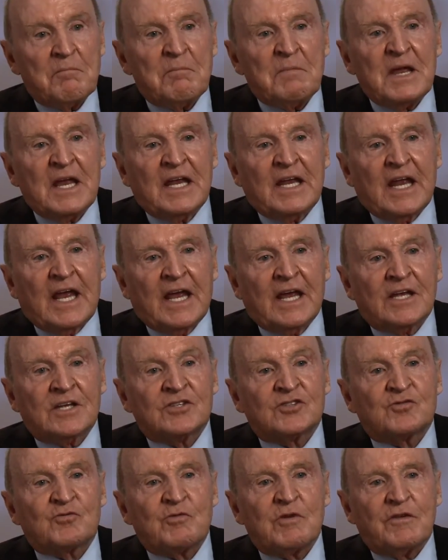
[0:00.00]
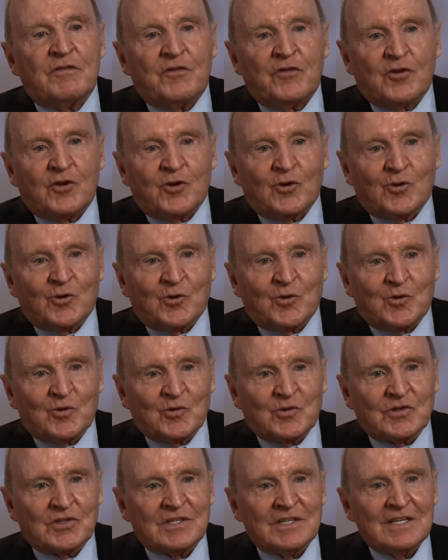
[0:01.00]
Meetings,
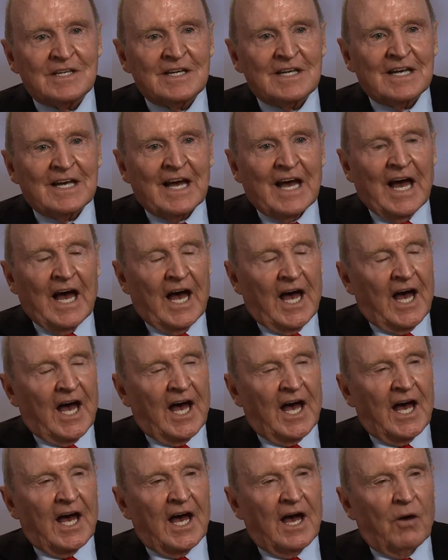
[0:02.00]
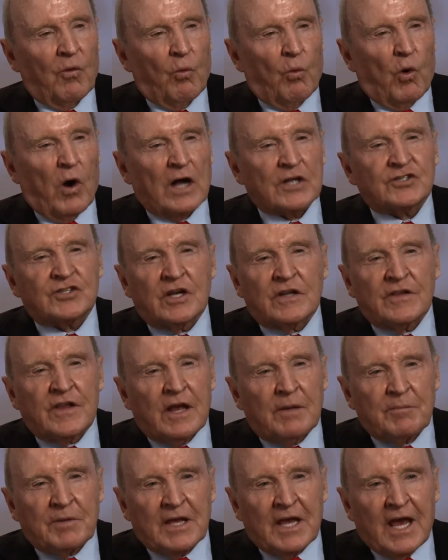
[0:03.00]
reviews, uh, watching their
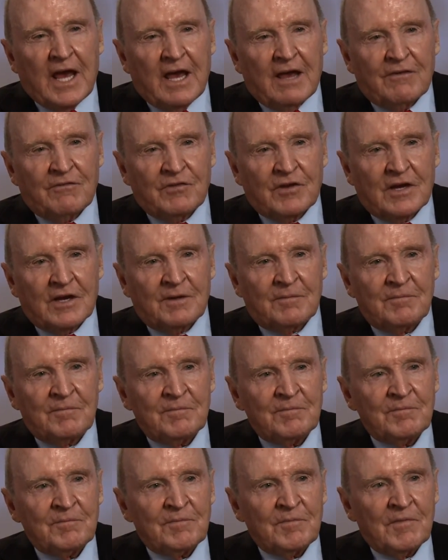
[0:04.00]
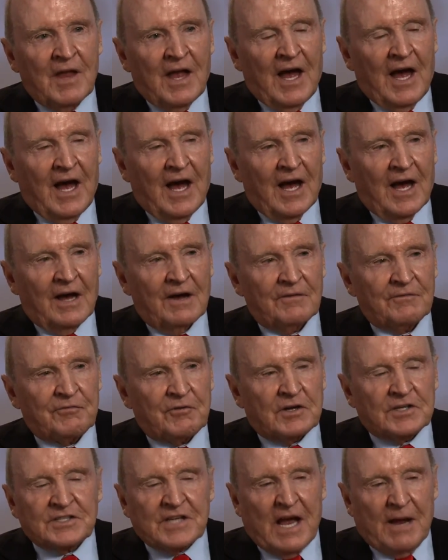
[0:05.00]
behavior. Uh, for
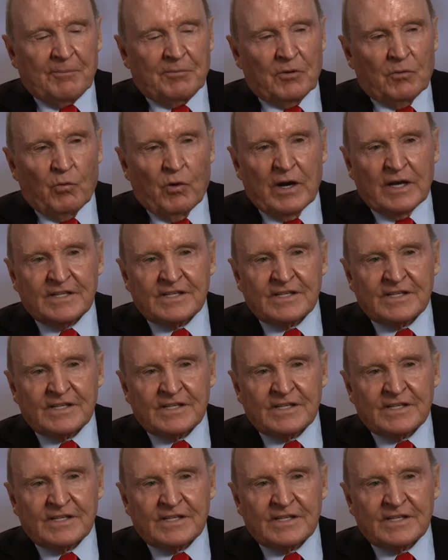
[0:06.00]
example, when